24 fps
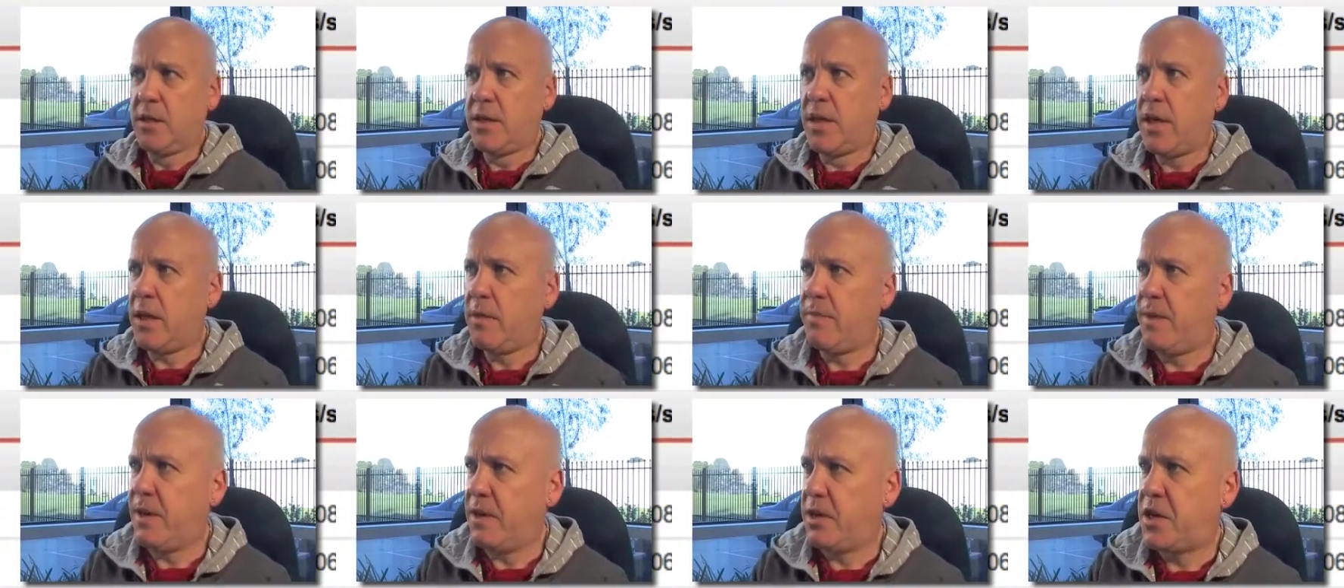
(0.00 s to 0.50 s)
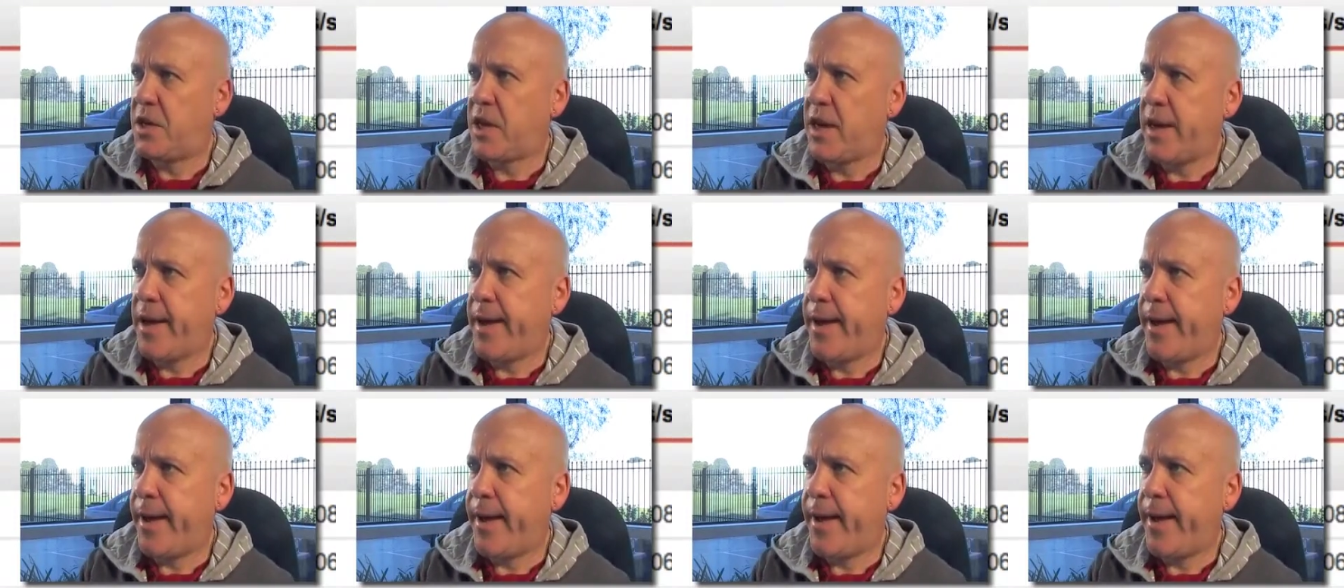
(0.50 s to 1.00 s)
get a bit
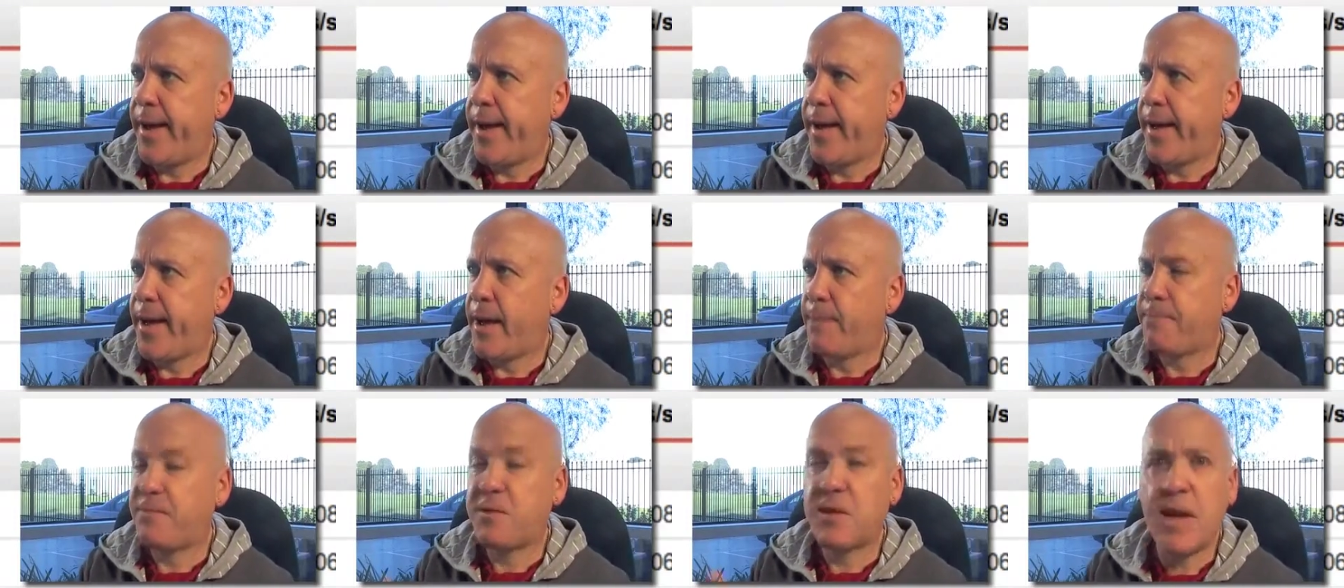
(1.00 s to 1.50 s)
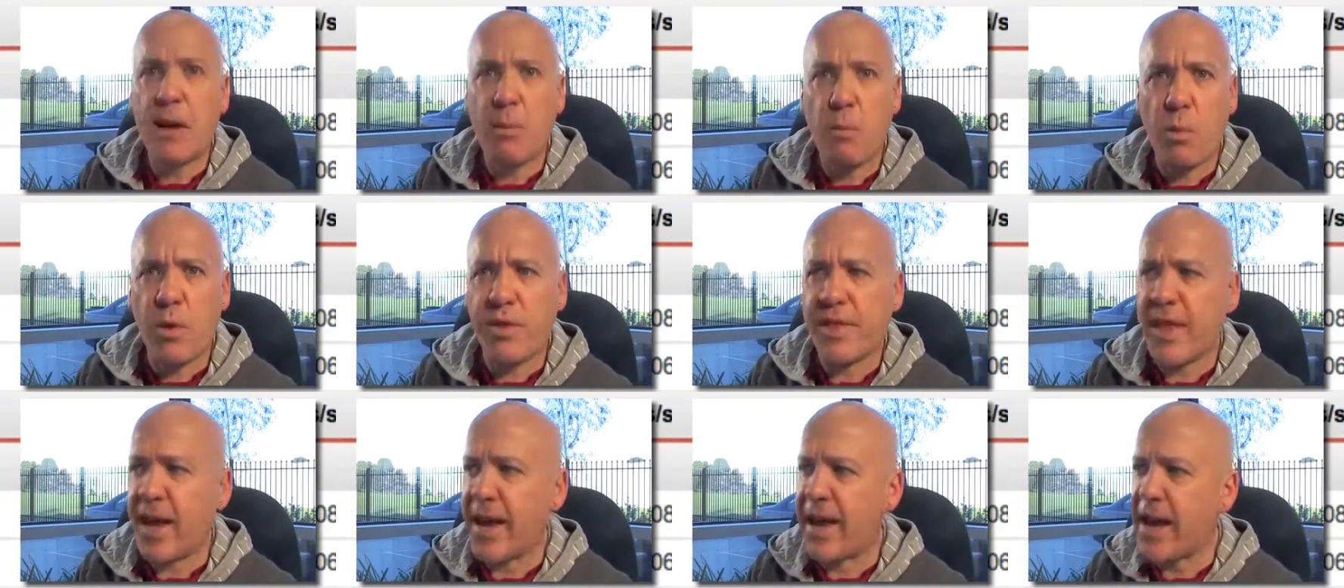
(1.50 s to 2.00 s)
uh, upset
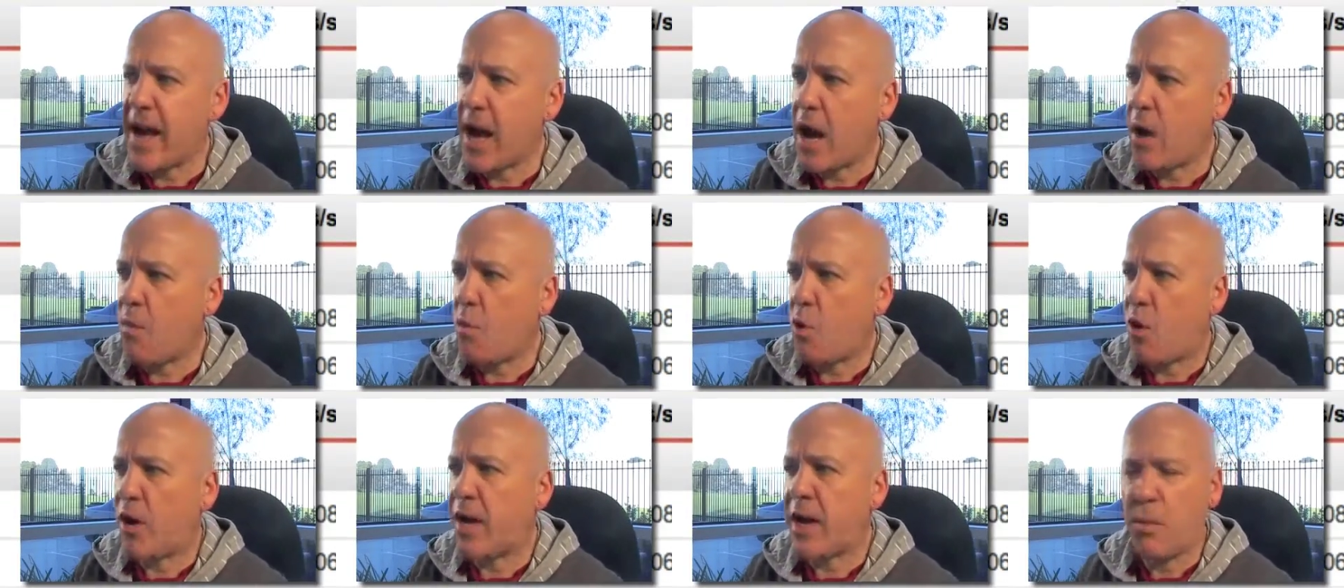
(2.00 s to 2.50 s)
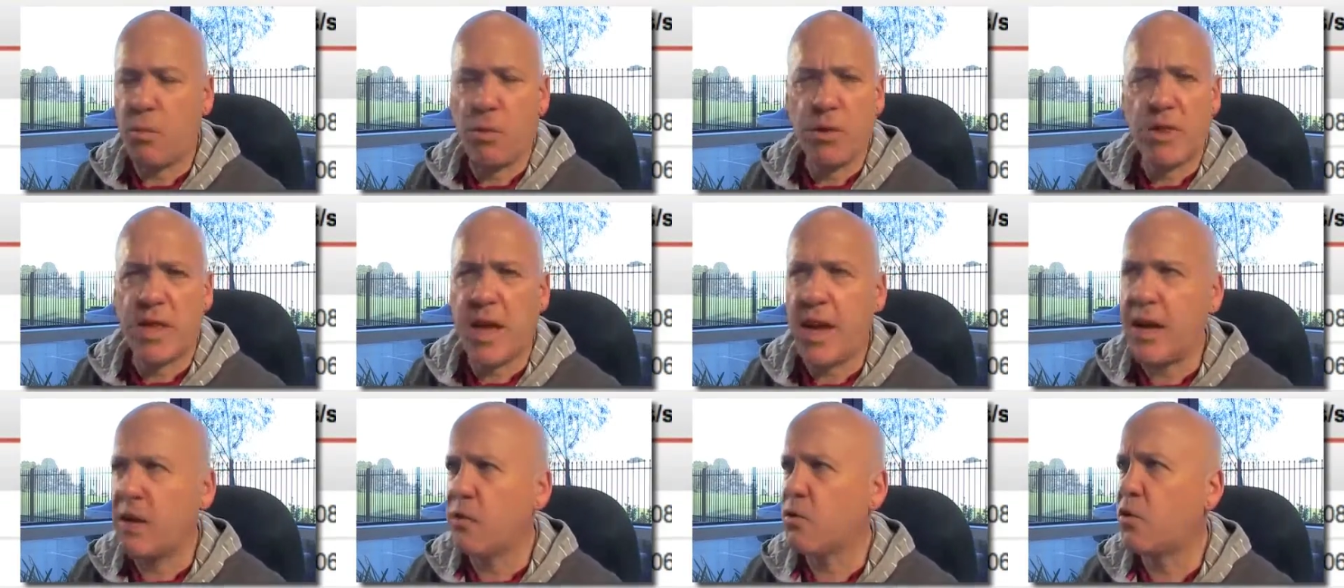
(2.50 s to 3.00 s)
when they can't work out
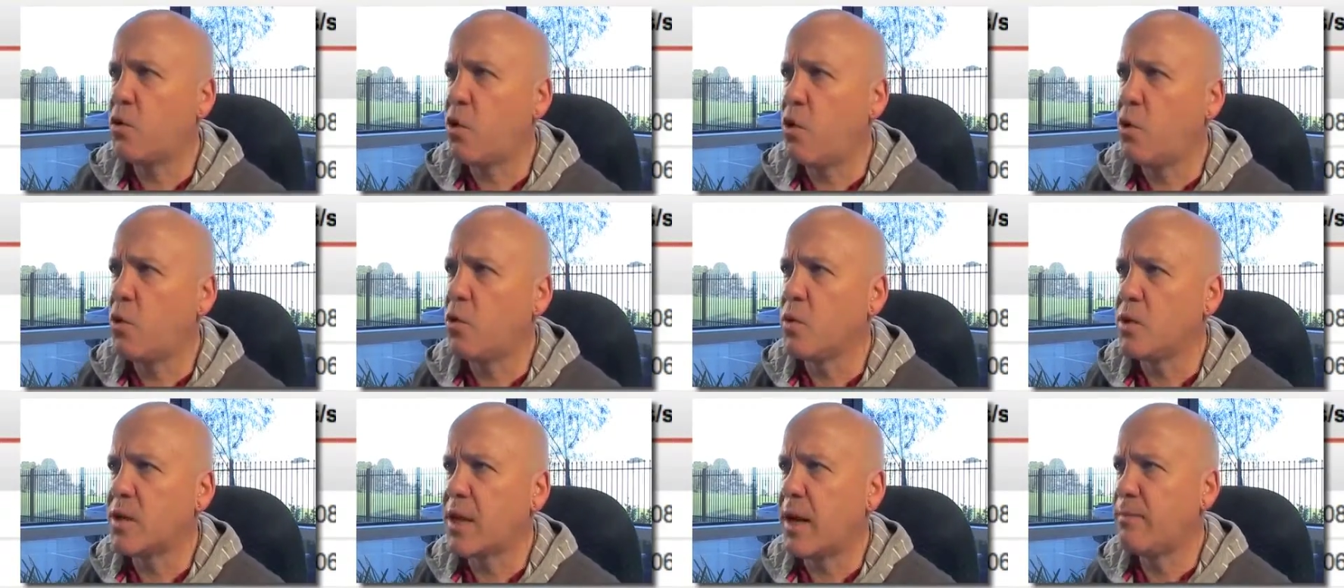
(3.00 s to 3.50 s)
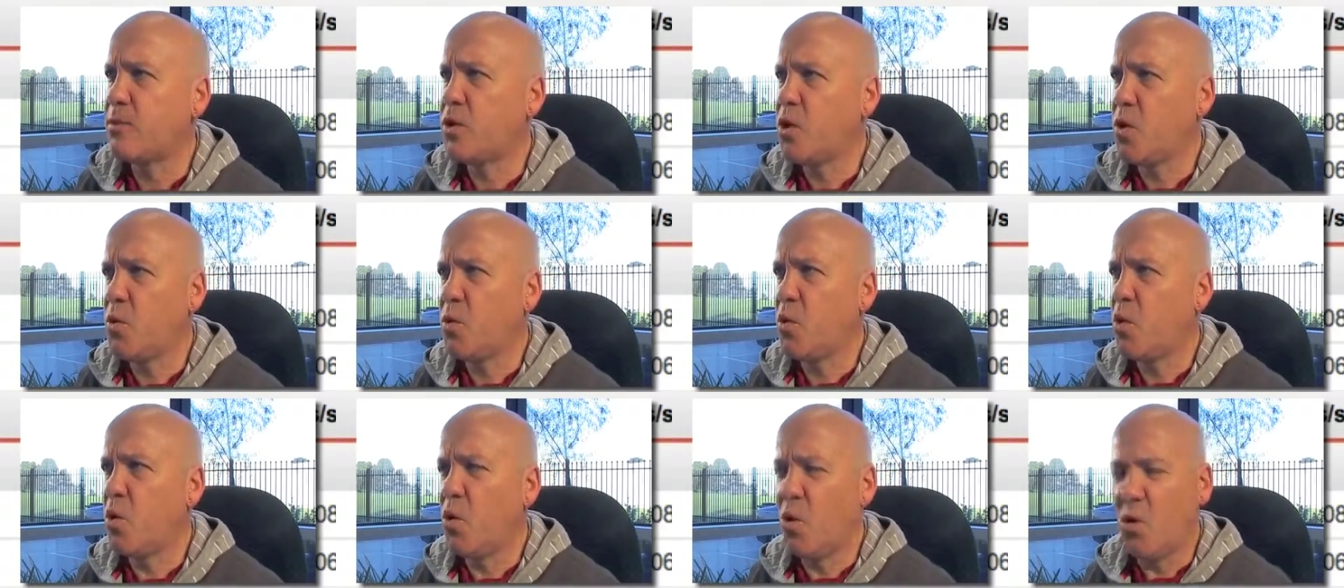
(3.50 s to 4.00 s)
what the hell Google's up
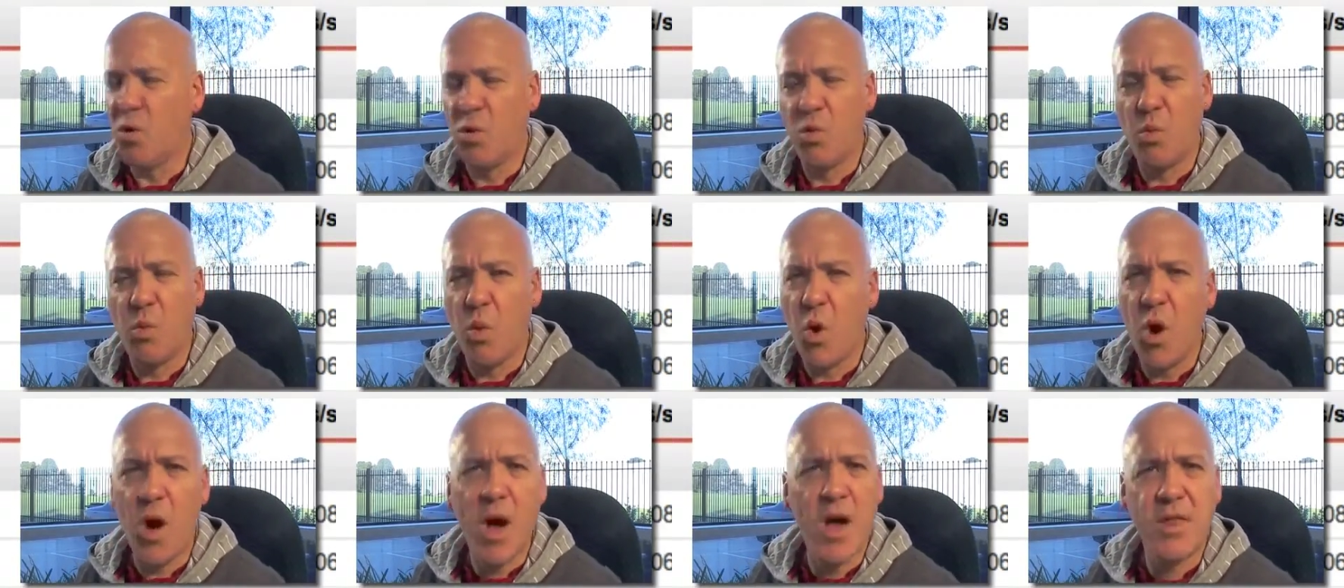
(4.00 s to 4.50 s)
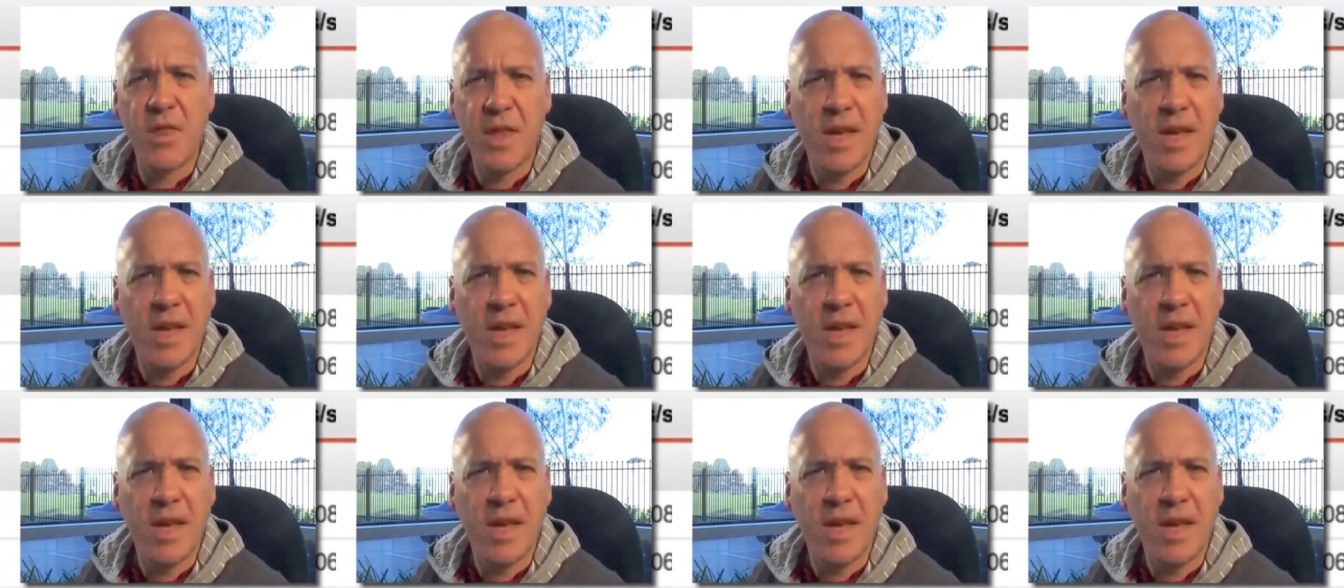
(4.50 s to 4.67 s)
to or, or, why